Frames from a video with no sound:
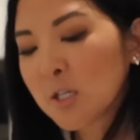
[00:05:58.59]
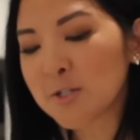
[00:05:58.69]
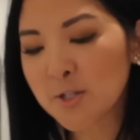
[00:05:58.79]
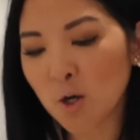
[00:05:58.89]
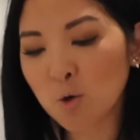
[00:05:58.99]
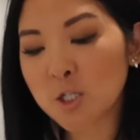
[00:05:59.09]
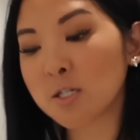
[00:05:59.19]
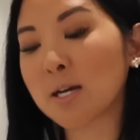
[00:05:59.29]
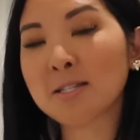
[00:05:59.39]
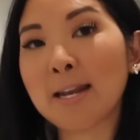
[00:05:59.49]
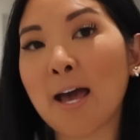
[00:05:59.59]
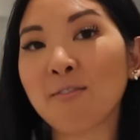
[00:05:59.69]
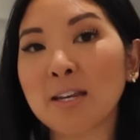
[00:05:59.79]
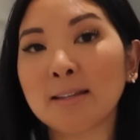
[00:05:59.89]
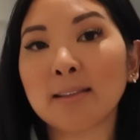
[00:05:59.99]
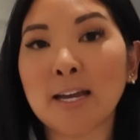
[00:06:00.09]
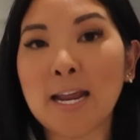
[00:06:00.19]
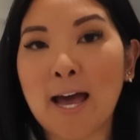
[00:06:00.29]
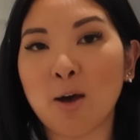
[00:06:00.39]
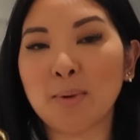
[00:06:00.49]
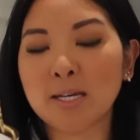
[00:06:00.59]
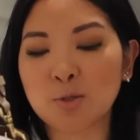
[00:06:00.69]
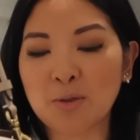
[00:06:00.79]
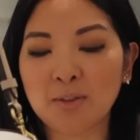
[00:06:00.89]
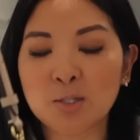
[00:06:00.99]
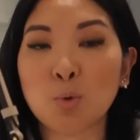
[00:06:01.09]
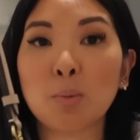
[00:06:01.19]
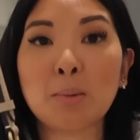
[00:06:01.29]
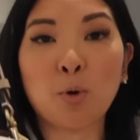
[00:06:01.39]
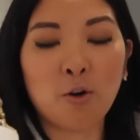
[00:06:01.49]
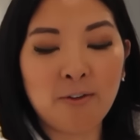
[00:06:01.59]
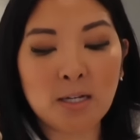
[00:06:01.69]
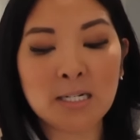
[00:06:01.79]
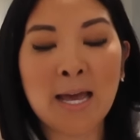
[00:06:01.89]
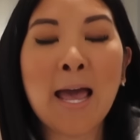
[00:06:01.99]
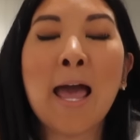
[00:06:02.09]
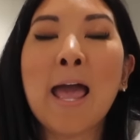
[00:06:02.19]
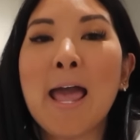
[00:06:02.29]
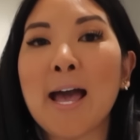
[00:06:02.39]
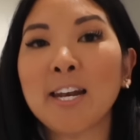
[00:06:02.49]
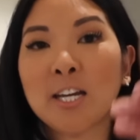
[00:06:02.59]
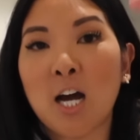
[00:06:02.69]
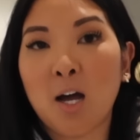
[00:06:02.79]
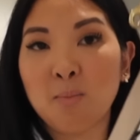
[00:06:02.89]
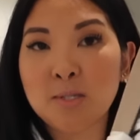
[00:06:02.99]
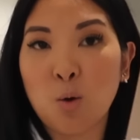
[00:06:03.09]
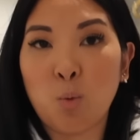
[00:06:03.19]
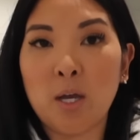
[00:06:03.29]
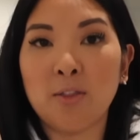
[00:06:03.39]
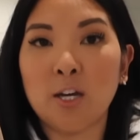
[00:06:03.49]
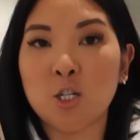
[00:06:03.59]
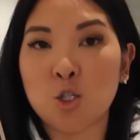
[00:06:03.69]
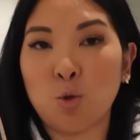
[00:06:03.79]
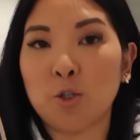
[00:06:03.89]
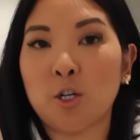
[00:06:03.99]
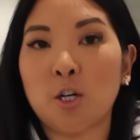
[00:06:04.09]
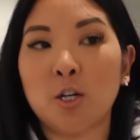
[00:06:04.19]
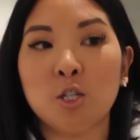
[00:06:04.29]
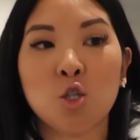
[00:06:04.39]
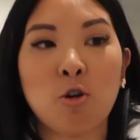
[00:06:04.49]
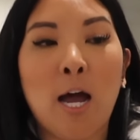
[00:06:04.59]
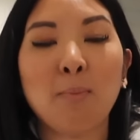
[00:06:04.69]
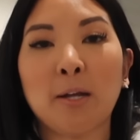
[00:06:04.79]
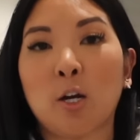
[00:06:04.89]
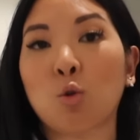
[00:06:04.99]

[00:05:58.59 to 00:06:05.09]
so she doesn't have any light handbags, so I think this one will be perfect. And it comes with a shoulder strap, like a